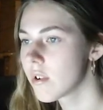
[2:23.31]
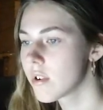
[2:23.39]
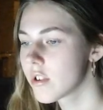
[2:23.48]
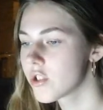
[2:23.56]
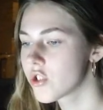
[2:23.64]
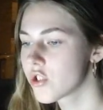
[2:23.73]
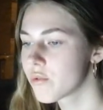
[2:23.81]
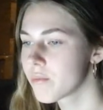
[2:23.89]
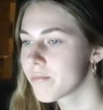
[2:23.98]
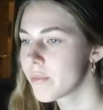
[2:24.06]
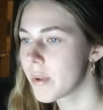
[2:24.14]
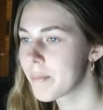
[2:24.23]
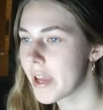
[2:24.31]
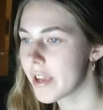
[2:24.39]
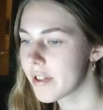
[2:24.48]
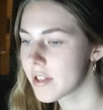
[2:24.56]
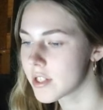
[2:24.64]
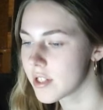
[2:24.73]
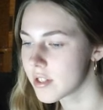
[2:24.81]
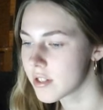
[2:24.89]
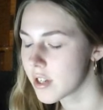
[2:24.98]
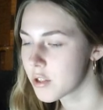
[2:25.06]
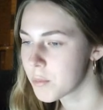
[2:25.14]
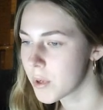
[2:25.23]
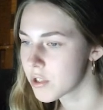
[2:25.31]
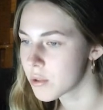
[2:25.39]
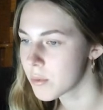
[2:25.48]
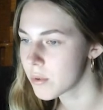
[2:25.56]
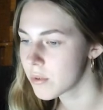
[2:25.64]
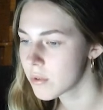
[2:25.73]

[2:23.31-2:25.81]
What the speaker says: and just make this easy as possible.